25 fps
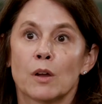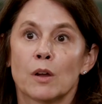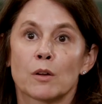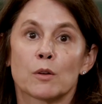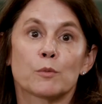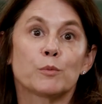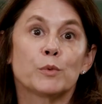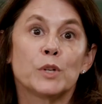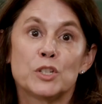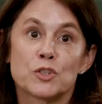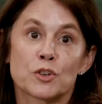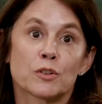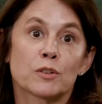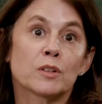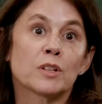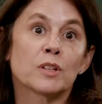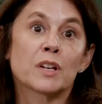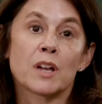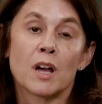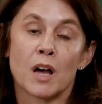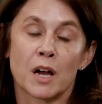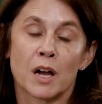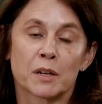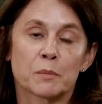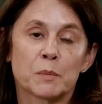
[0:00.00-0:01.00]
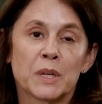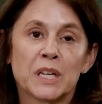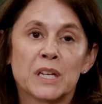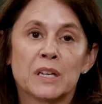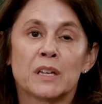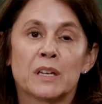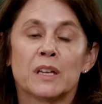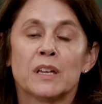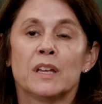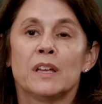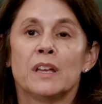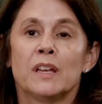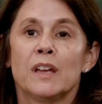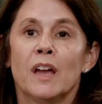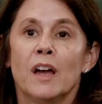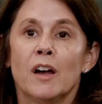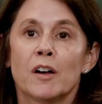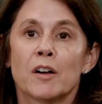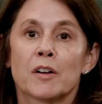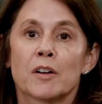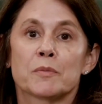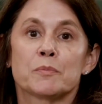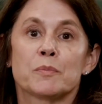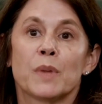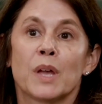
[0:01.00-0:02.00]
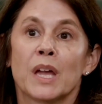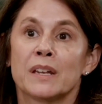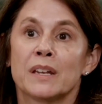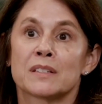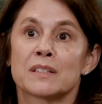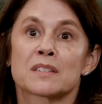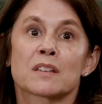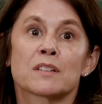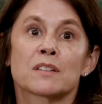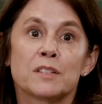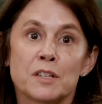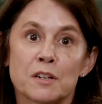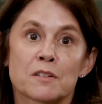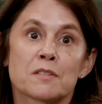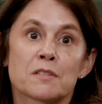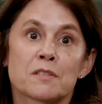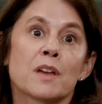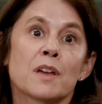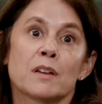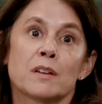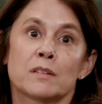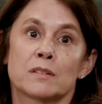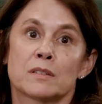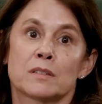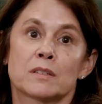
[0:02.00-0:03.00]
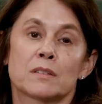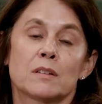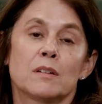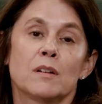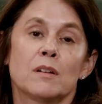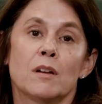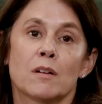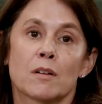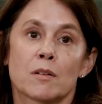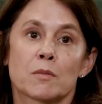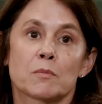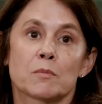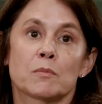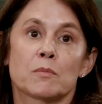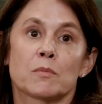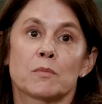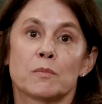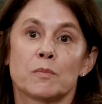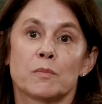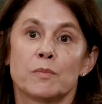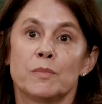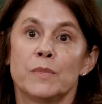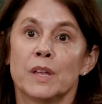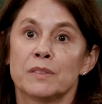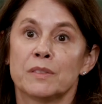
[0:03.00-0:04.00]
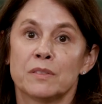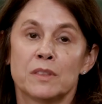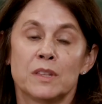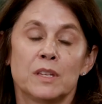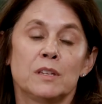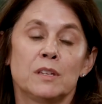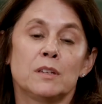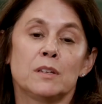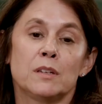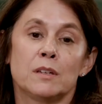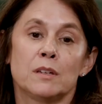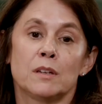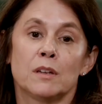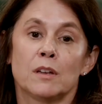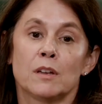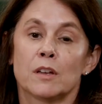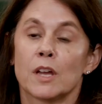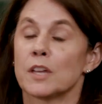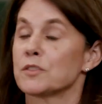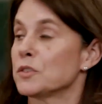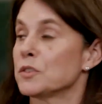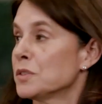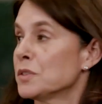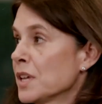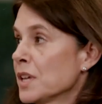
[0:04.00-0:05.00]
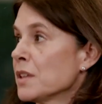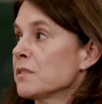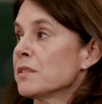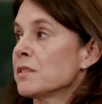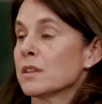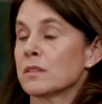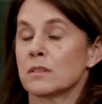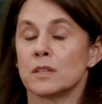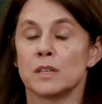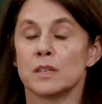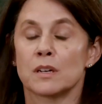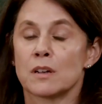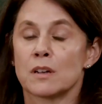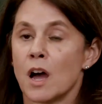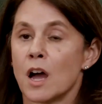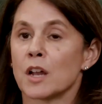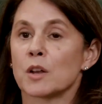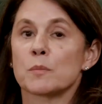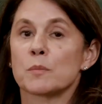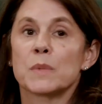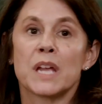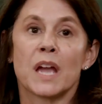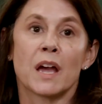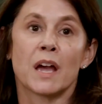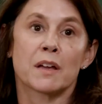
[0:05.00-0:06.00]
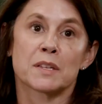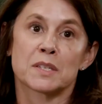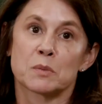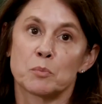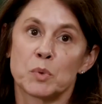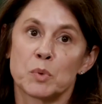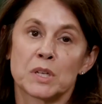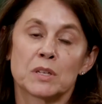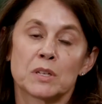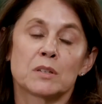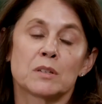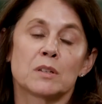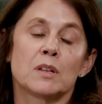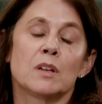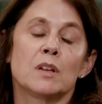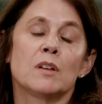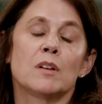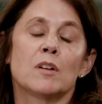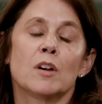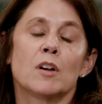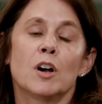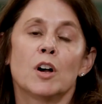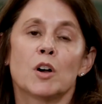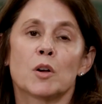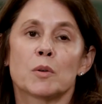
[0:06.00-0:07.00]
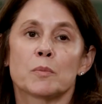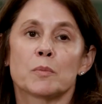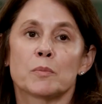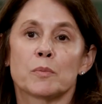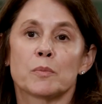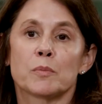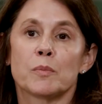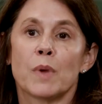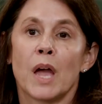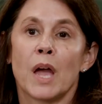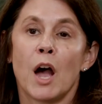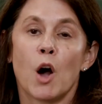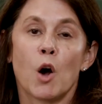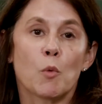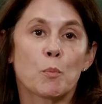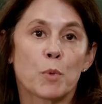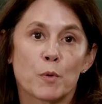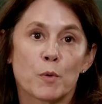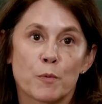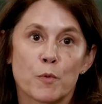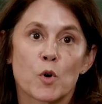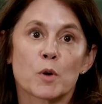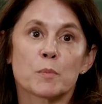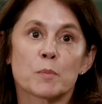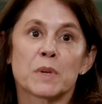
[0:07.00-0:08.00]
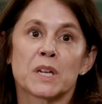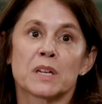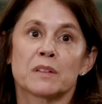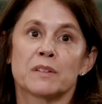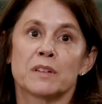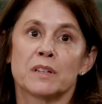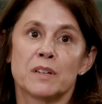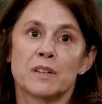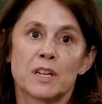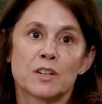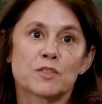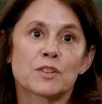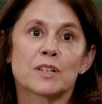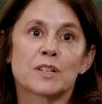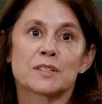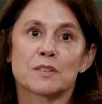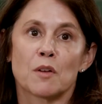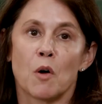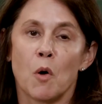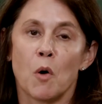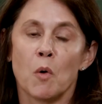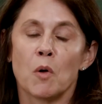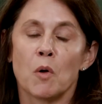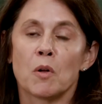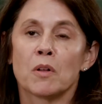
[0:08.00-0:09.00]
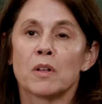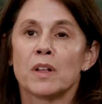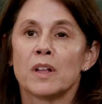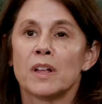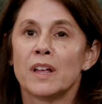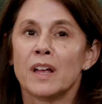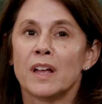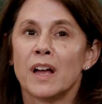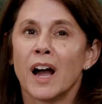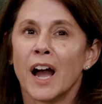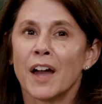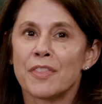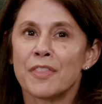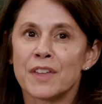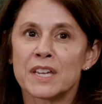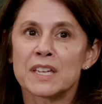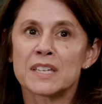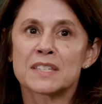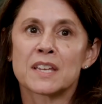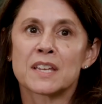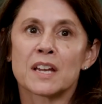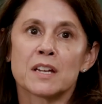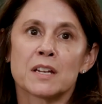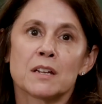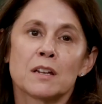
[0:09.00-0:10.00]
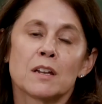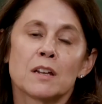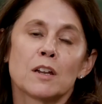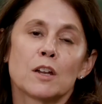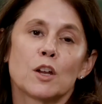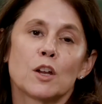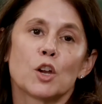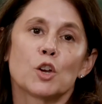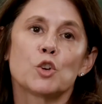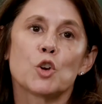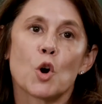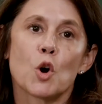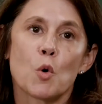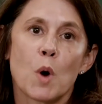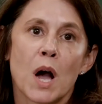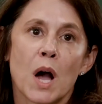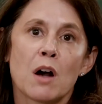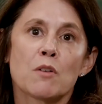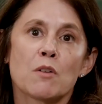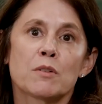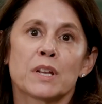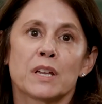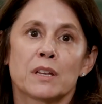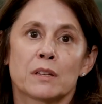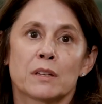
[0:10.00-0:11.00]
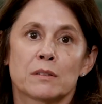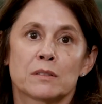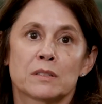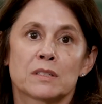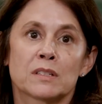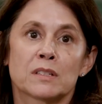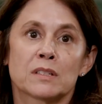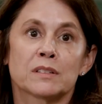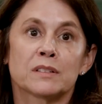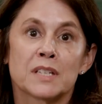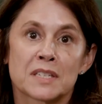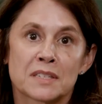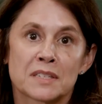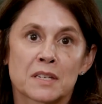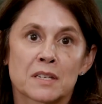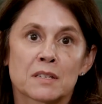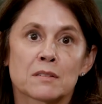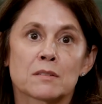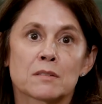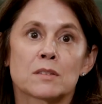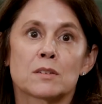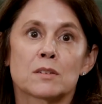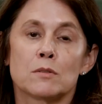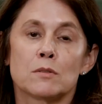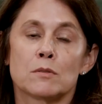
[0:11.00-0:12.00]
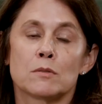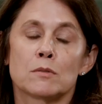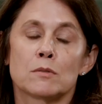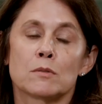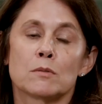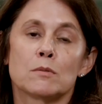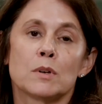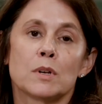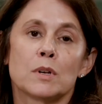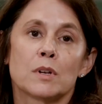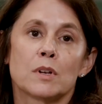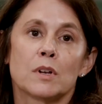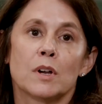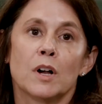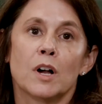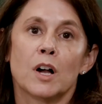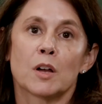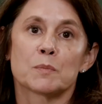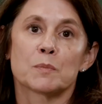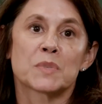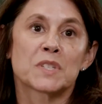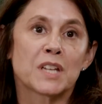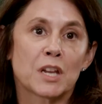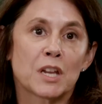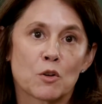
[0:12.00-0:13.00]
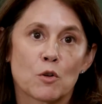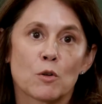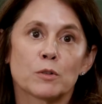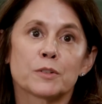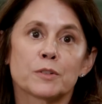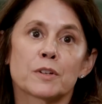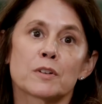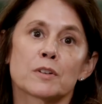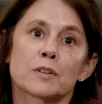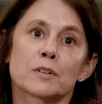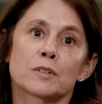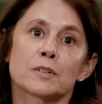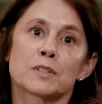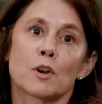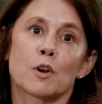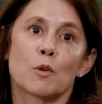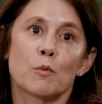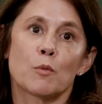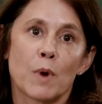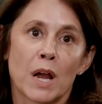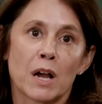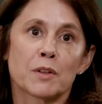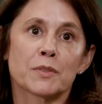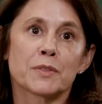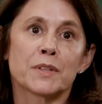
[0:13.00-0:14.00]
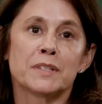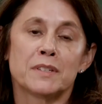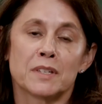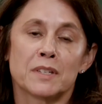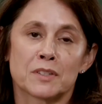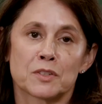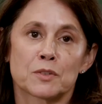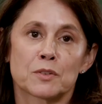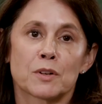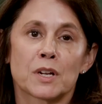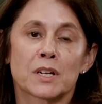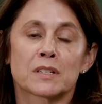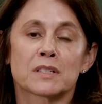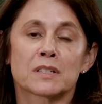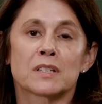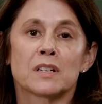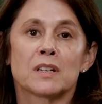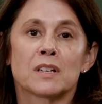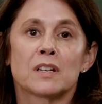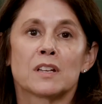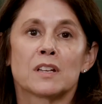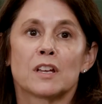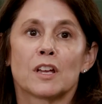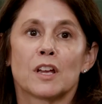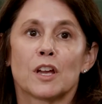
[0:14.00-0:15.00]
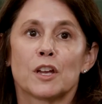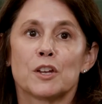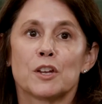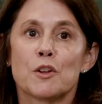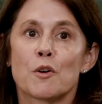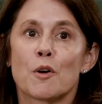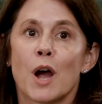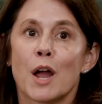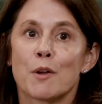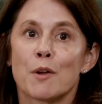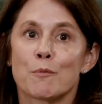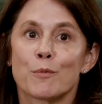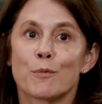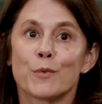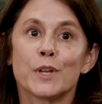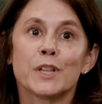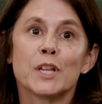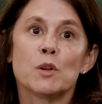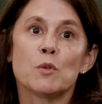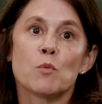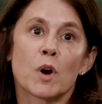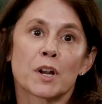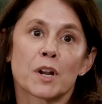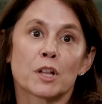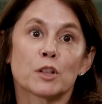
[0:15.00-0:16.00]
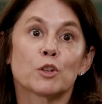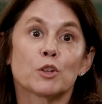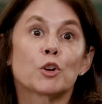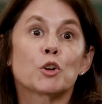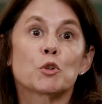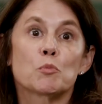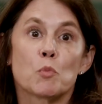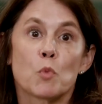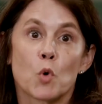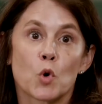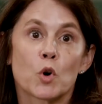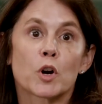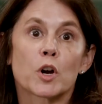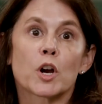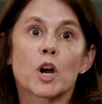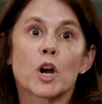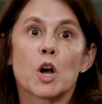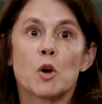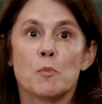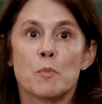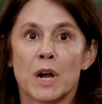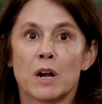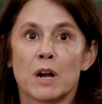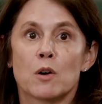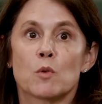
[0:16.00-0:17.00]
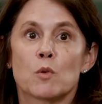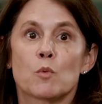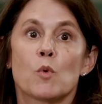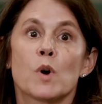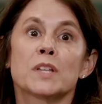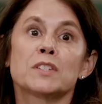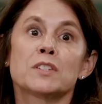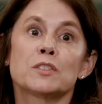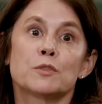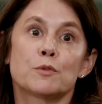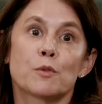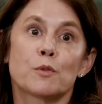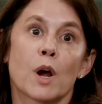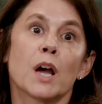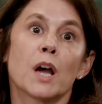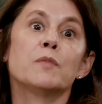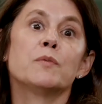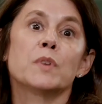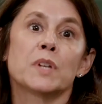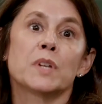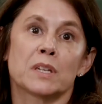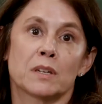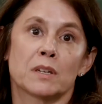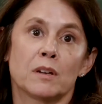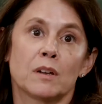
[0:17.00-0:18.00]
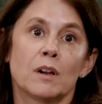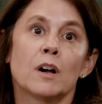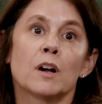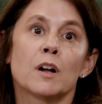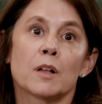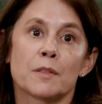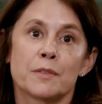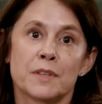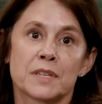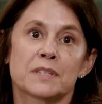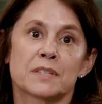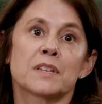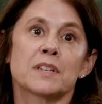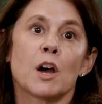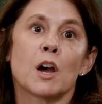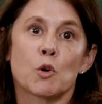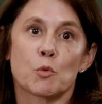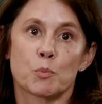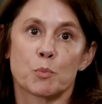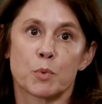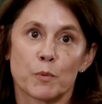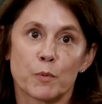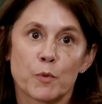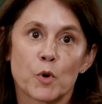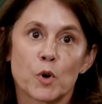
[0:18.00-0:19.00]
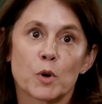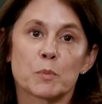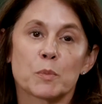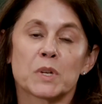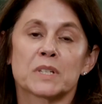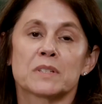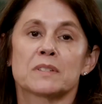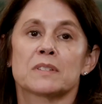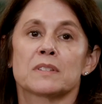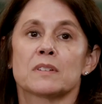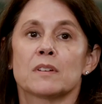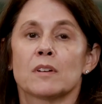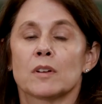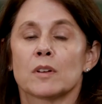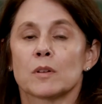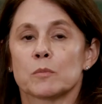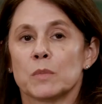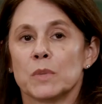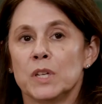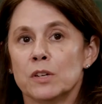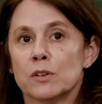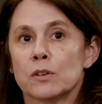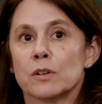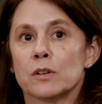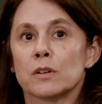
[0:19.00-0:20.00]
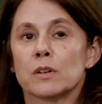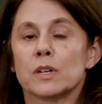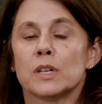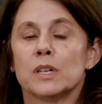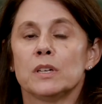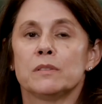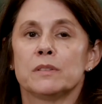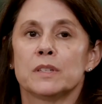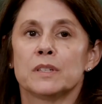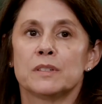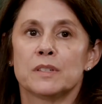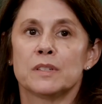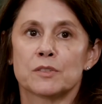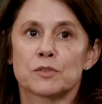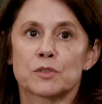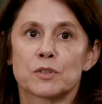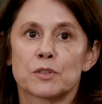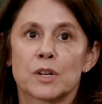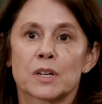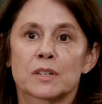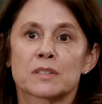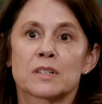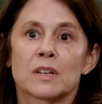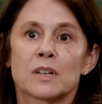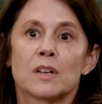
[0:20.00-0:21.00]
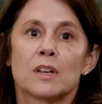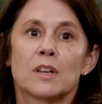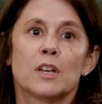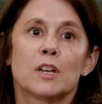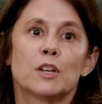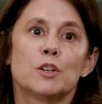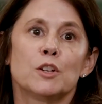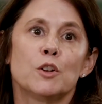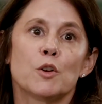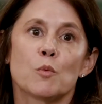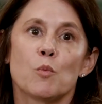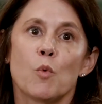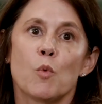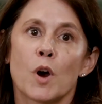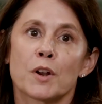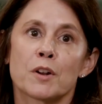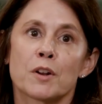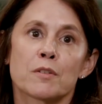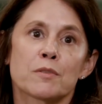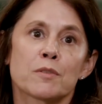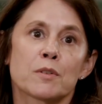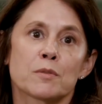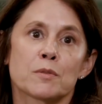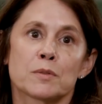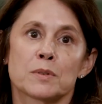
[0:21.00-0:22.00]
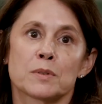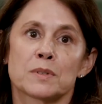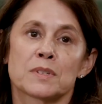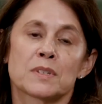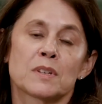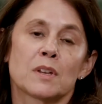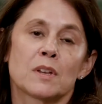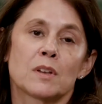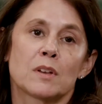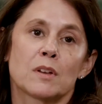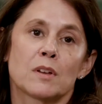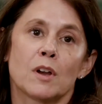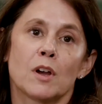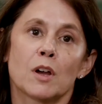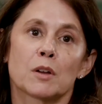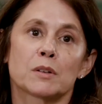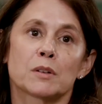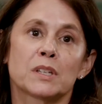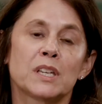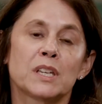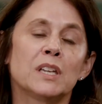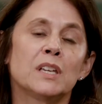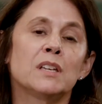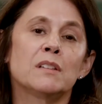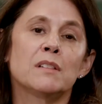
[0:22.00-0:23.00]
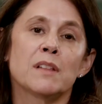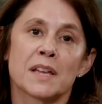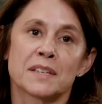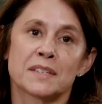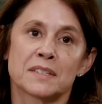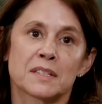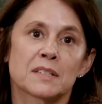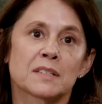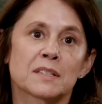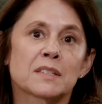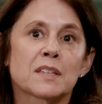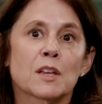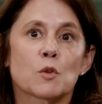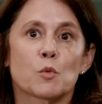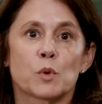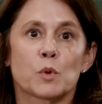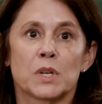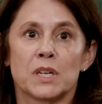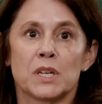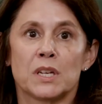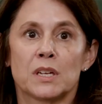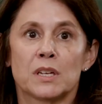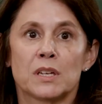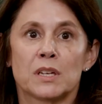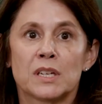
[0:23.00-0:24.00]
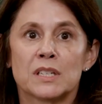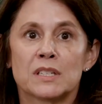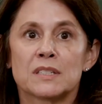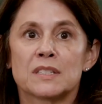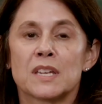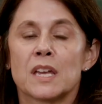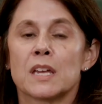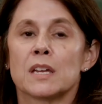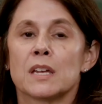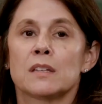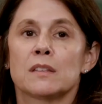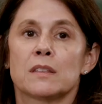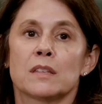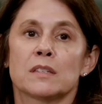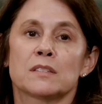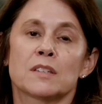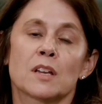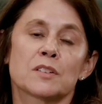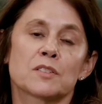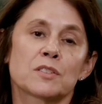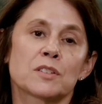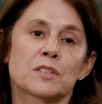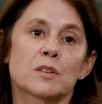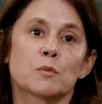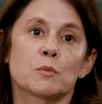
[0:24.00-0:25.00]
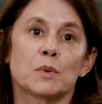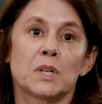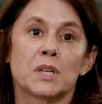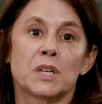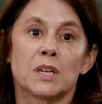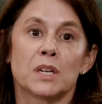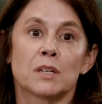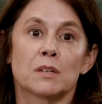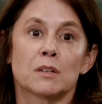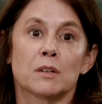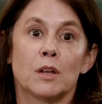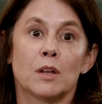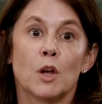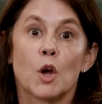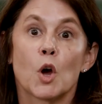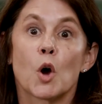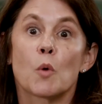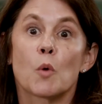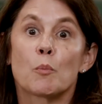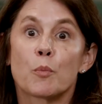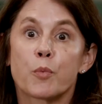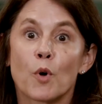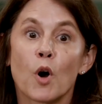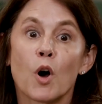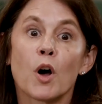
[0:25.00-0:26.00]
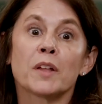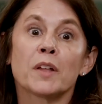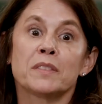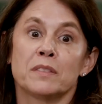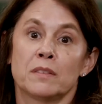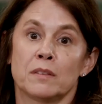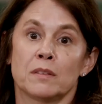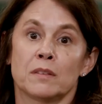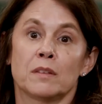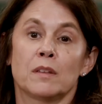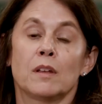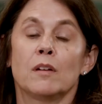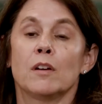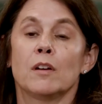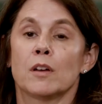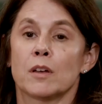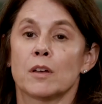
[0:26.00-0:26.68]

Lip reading: regional economy. And it's clear that as you said, that the economy has been outperforming the nation as a whole. I think as I go out and listen to stakeholders around the district, I really want to learn more about what's driving this outperformance here in the district. What are those key lessons that we can take such that we can broaden